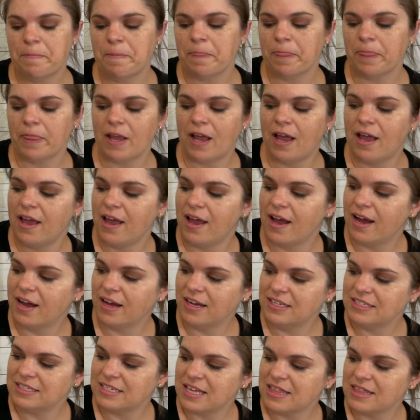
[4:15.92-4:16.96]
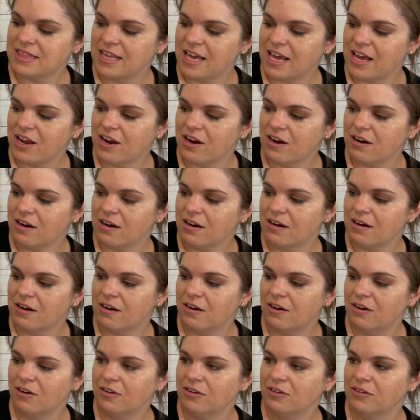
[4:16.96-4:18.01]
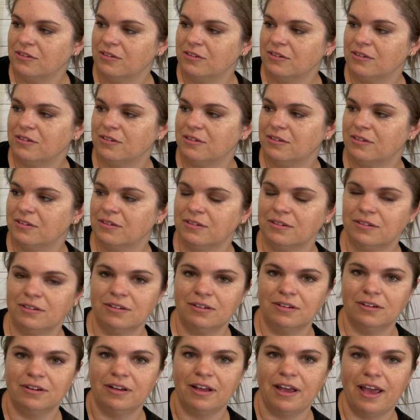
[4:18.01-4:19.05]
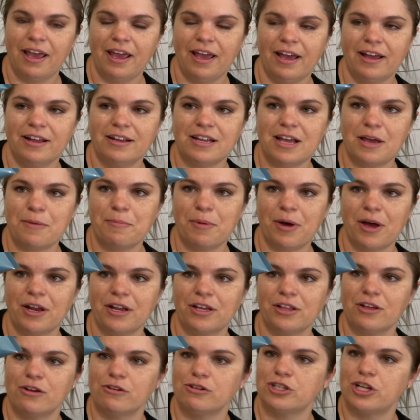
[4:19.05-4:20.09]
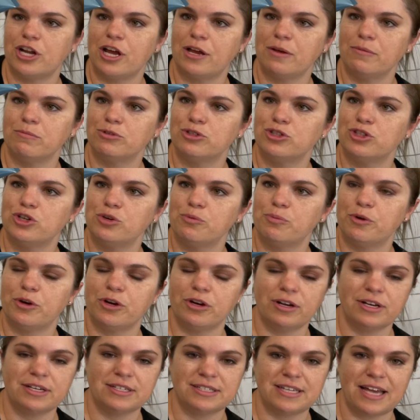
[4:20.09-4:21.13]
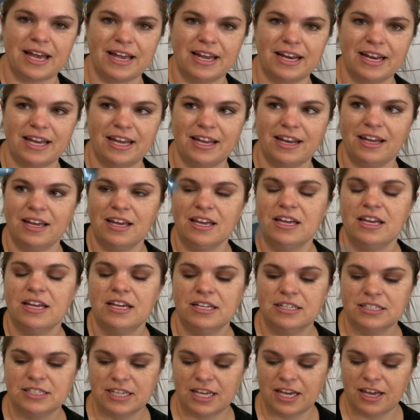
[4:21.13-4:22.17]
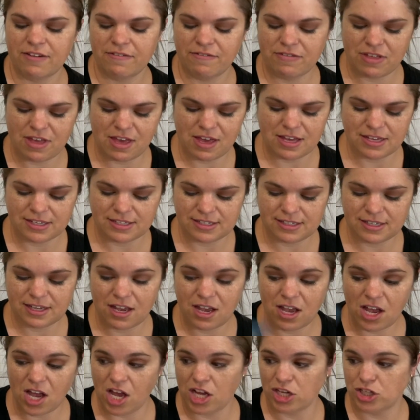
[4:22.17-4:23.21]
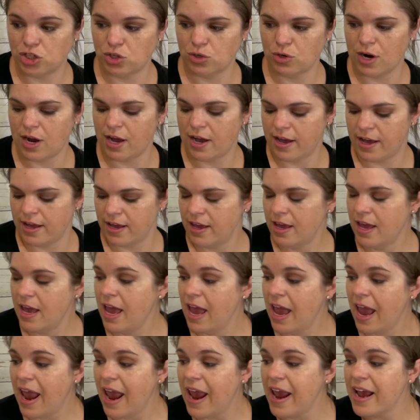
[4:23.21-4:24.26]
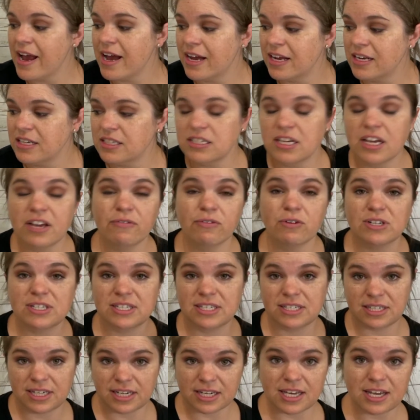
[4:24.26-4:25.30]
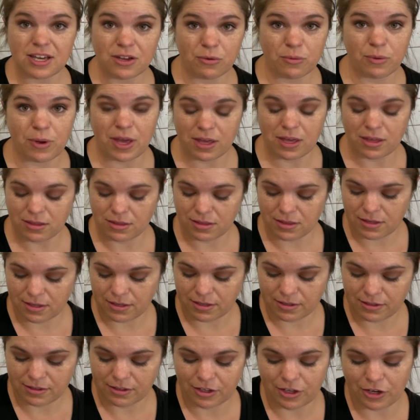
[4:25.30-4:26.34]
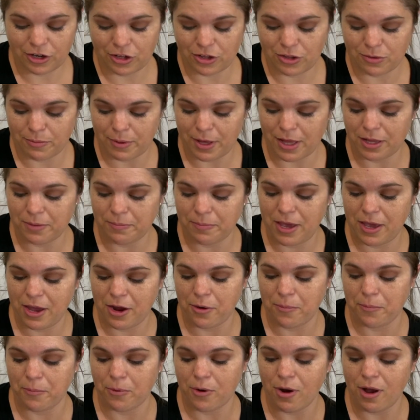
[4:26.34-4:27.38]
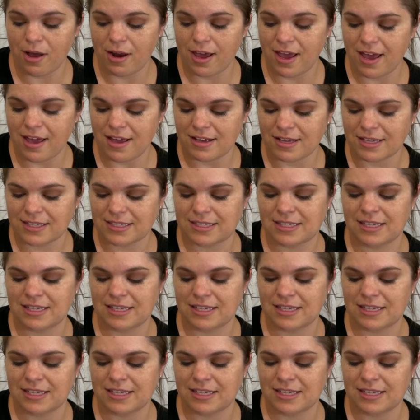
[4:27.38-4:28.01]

And their hand and body lotion, I am super excited to give this a try. And if we're sticking with, you know, the BellaPierre products,